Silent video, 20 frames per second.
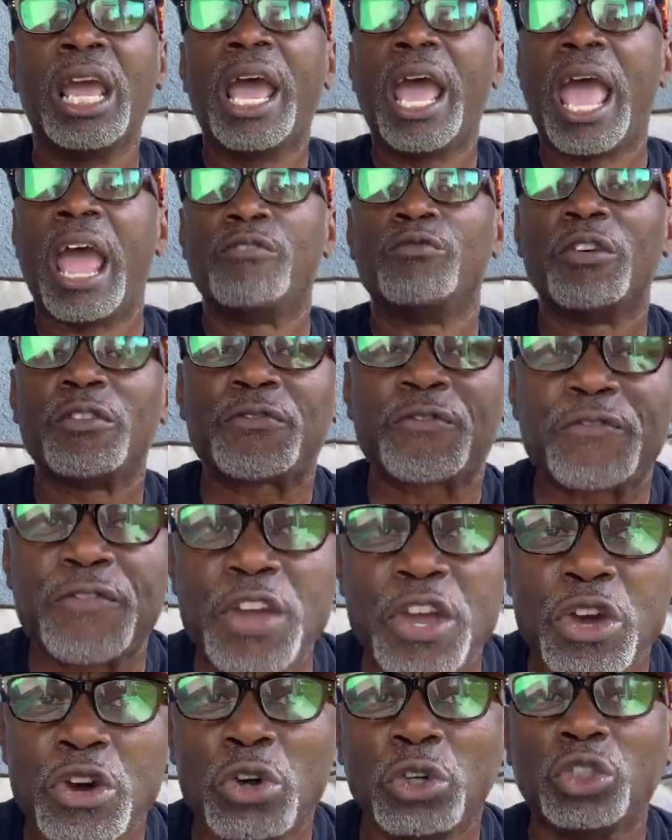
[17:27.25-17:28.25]
and
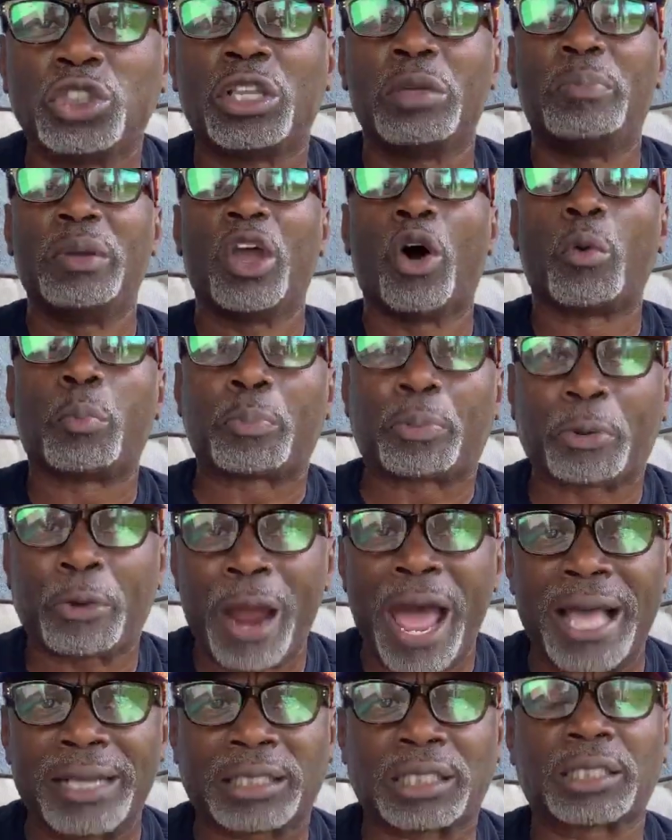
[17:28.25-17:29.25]
refuse to be
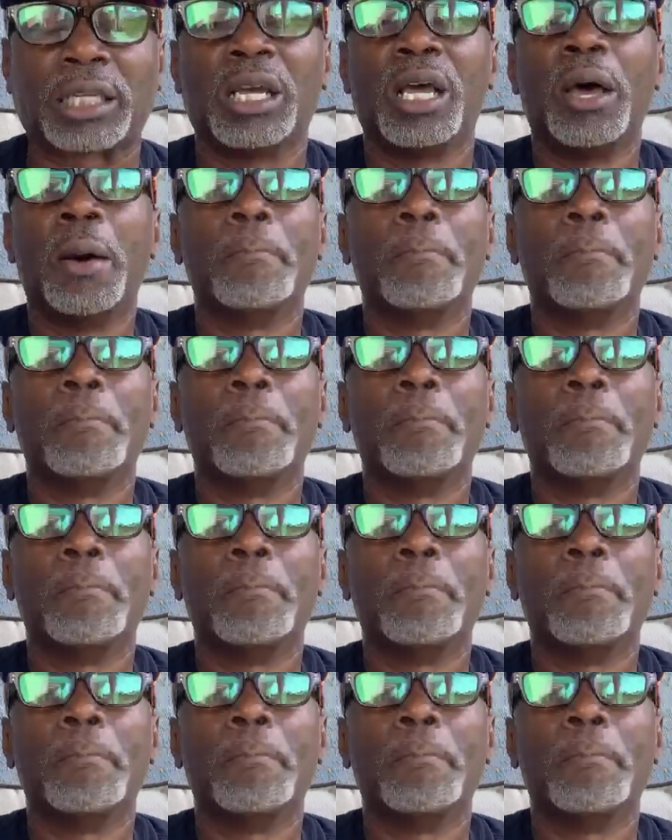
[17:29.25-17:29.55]
oppressed